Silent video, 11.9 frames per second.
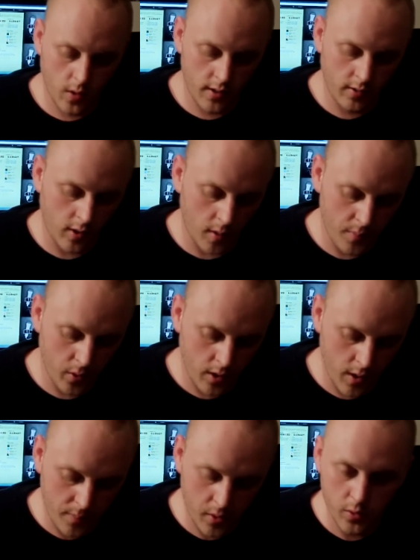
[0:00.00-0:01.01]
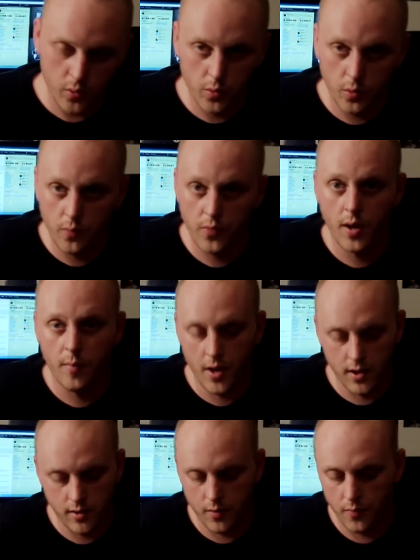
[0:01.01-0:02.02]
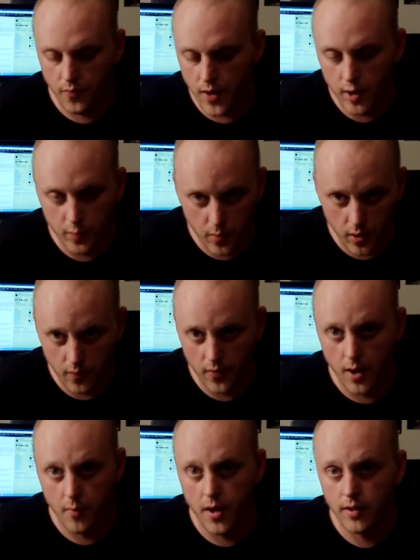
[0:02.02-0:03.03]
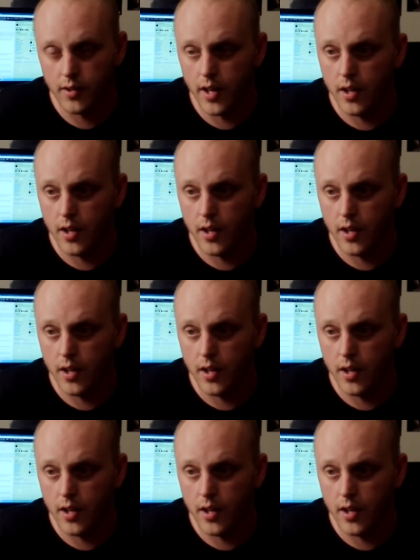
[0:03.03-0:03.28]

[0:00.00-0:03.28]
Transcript: Go ahead and start building up your YouTube fan base, your Facebook fan base.